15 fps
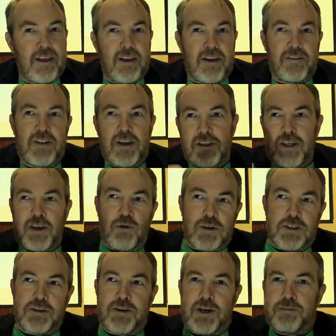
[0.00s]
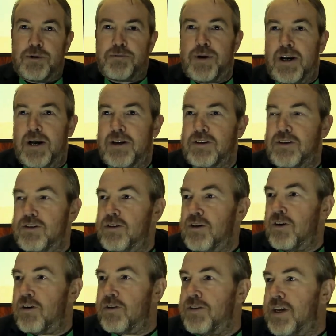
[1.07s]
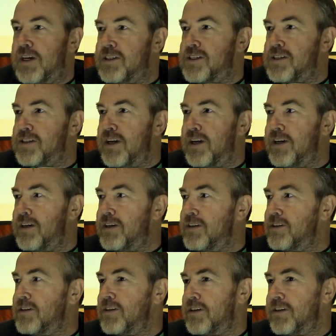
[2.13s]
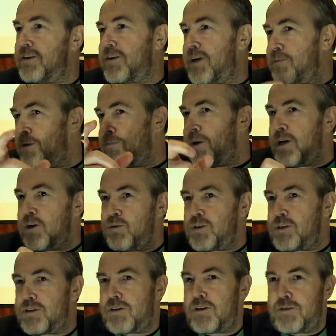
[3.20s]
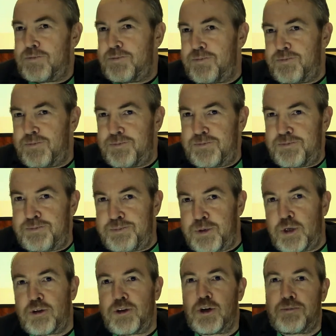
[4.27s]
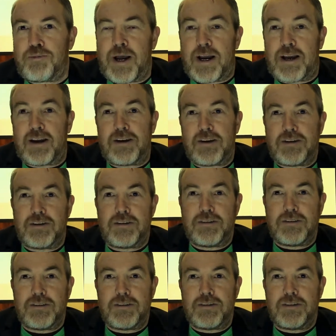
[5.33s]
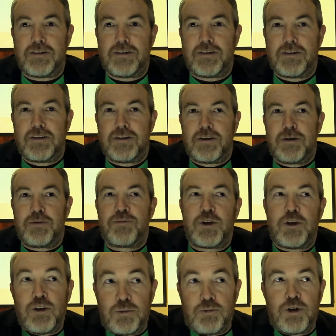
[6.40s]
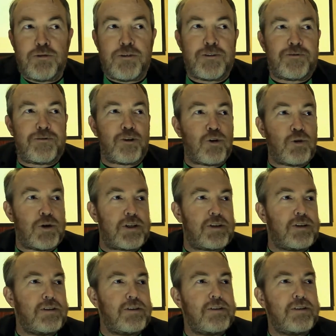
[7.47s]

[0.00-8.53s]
And then there was a rubber band on that stake, and a rubber band was put on your back. but you're moving forward.